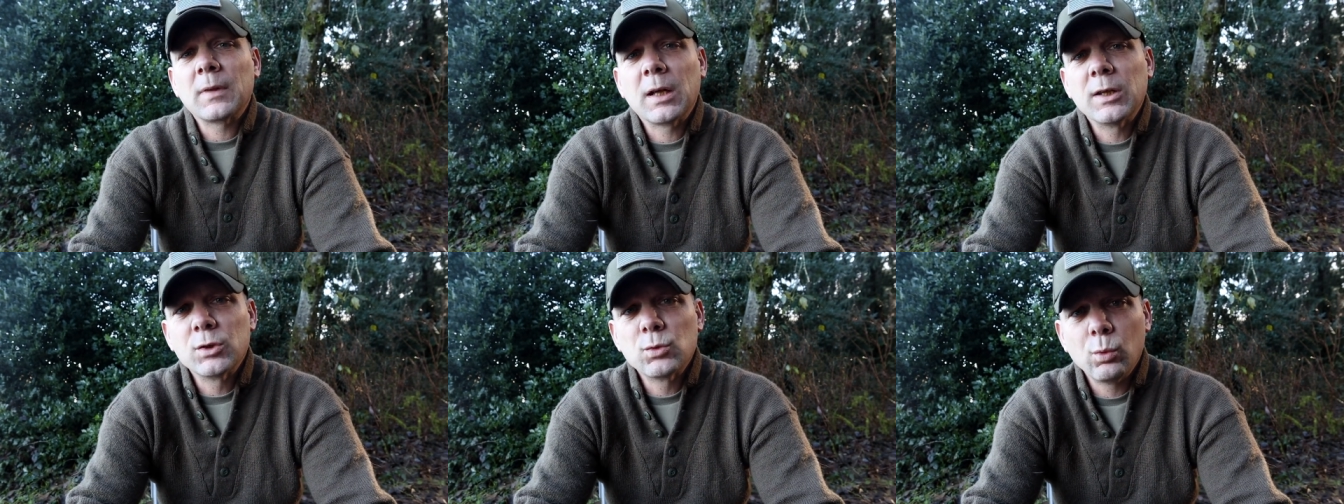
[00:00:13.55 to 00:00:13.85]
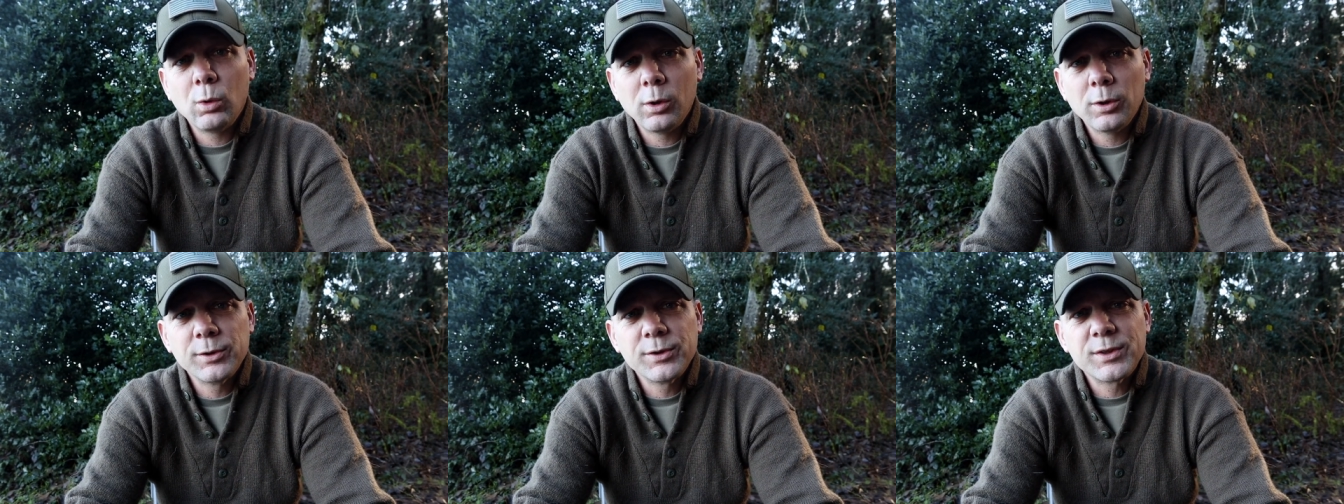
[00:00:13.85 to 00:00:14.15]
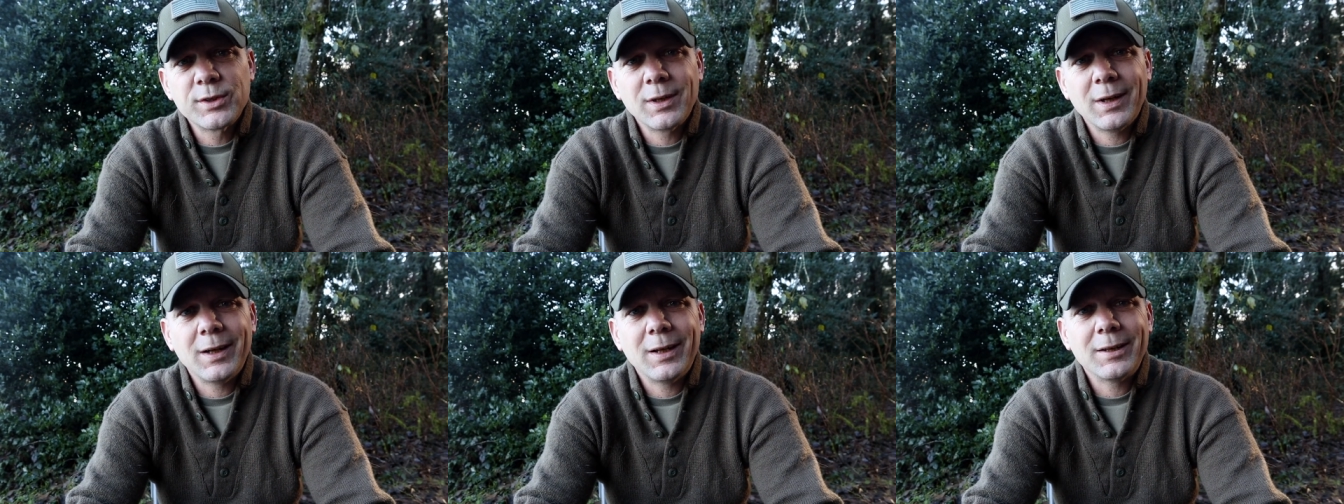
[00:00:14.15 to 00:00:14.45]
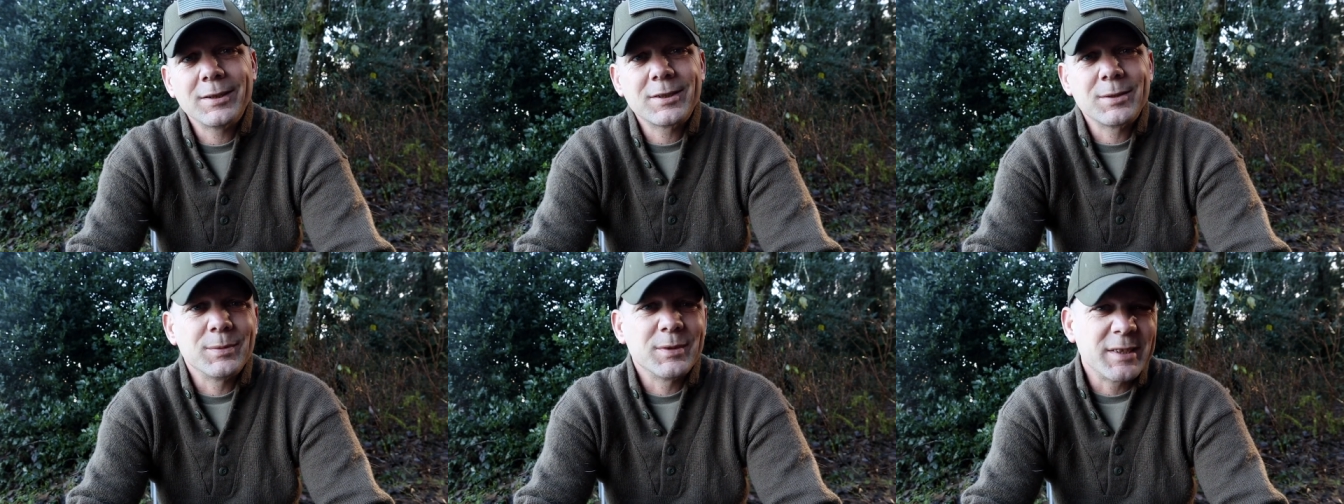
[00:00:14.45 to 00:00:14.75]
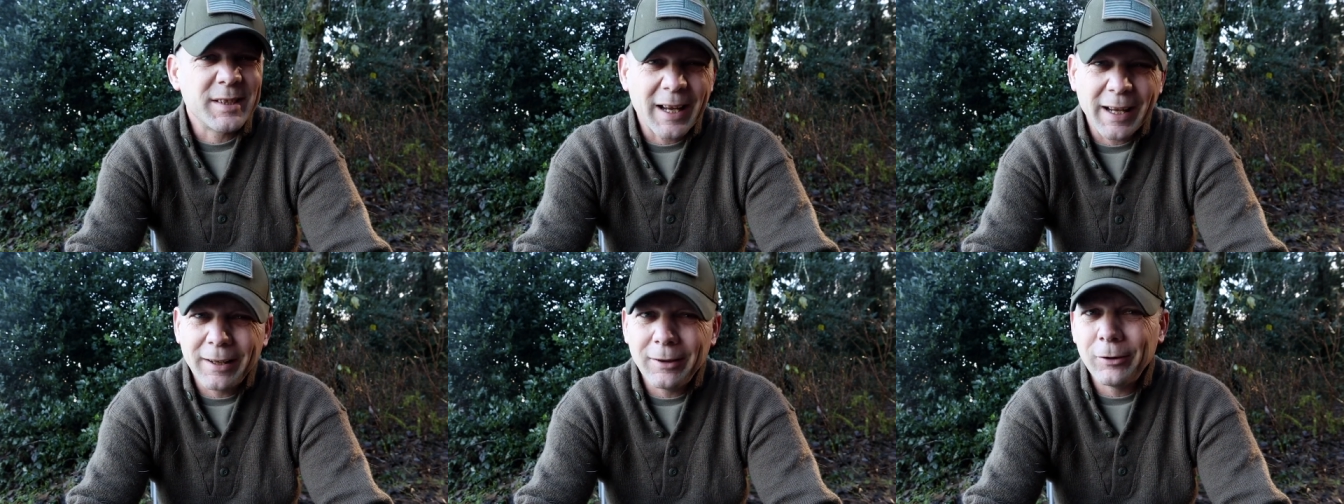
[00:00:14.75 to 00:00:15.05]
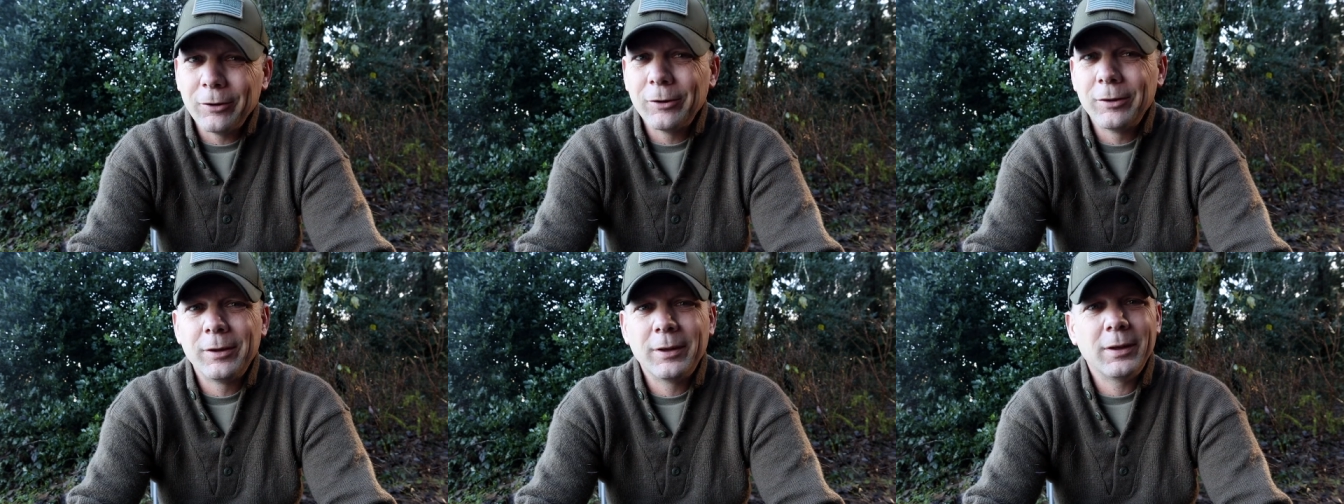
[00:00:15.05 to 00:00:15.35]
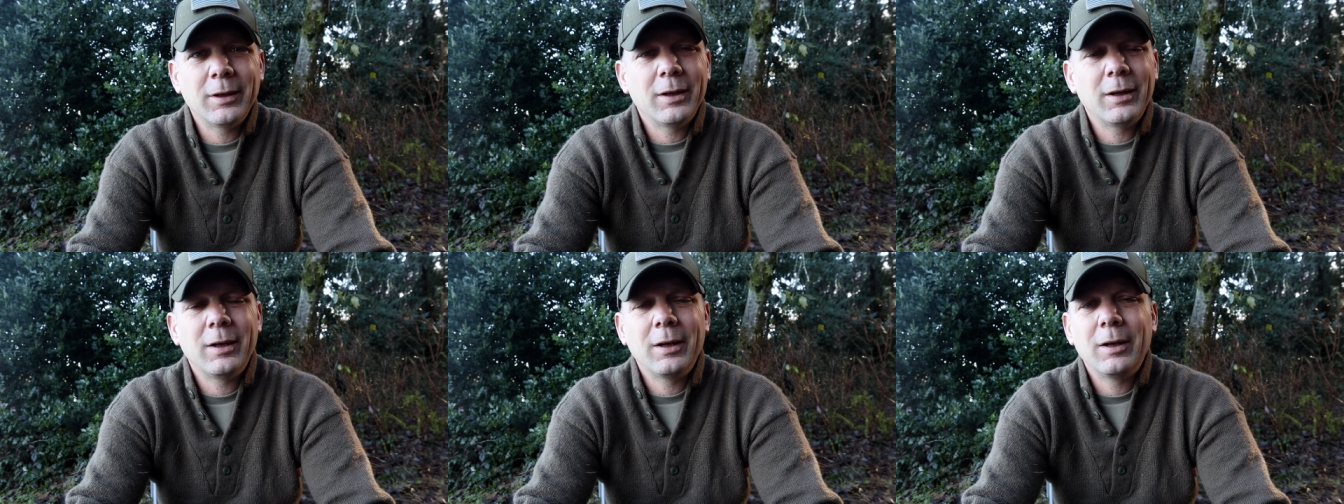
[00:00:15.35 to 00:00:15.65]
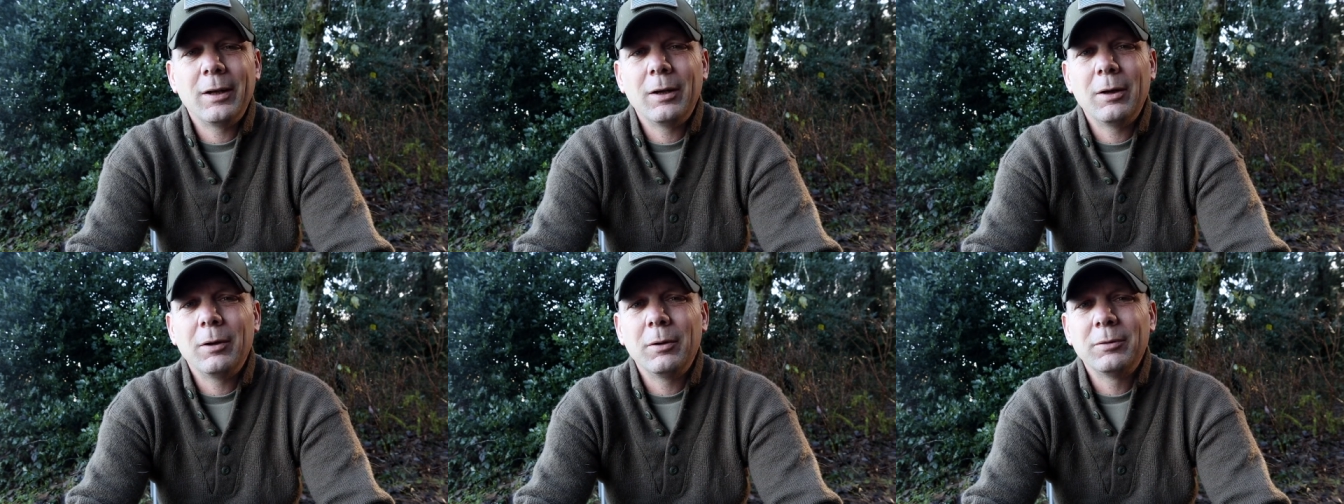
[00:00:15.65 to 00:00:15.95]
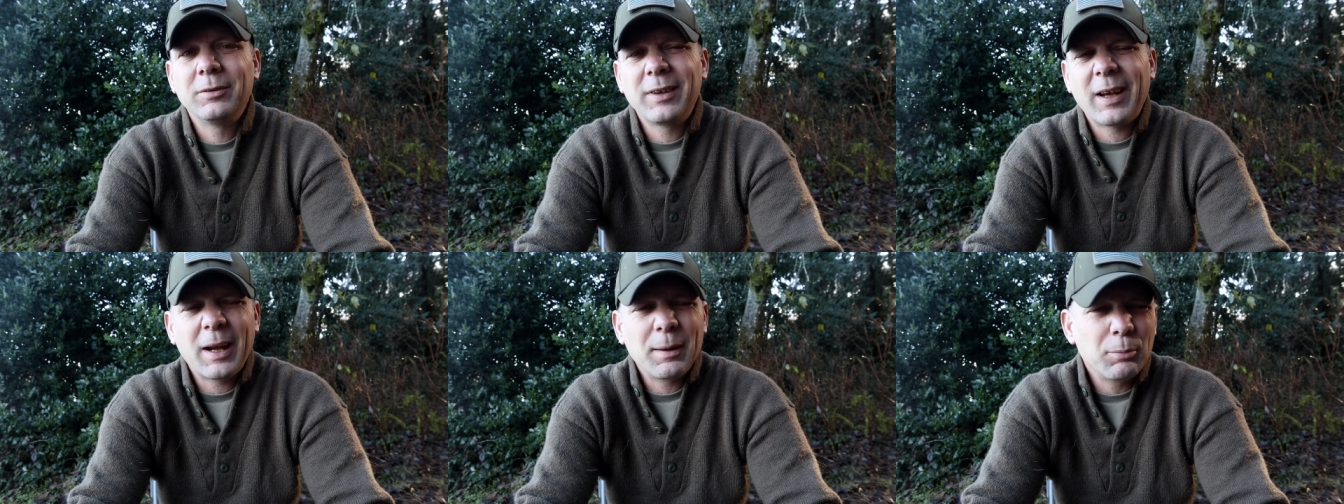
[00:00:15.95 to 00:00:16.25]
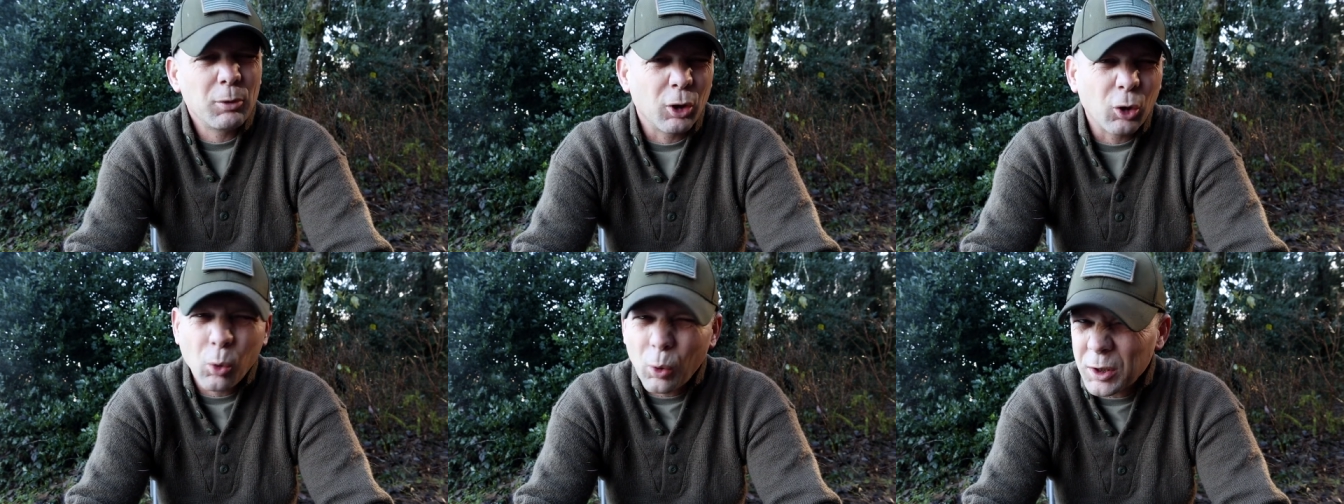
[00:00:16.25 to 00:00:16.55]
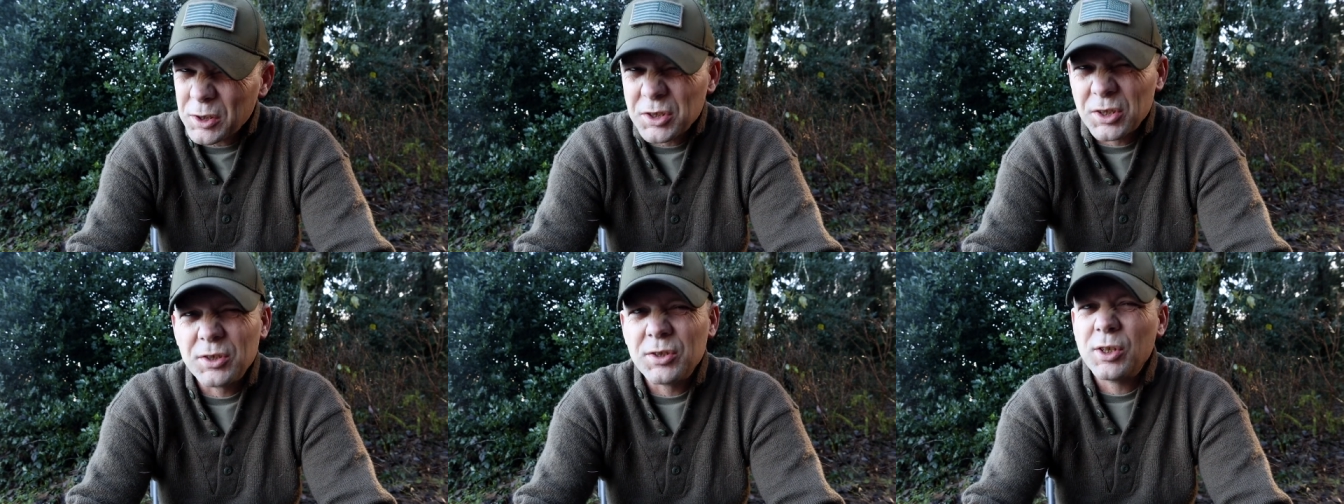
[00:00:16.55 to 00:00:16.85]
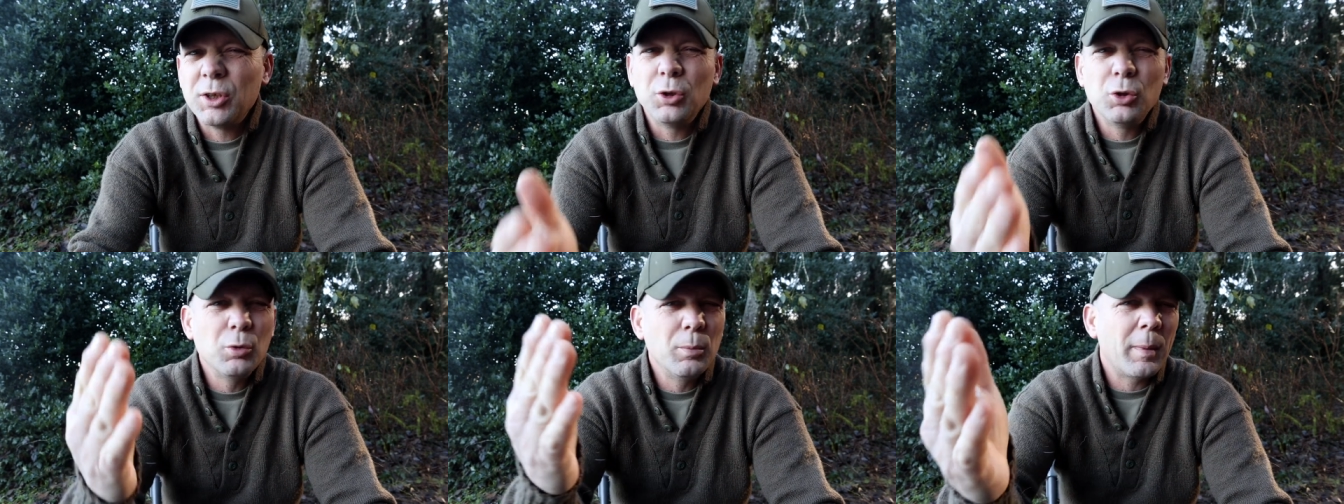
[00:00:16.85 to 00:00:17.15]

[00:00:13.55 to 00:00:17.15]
as well as uh, some standard uh, type of questions that you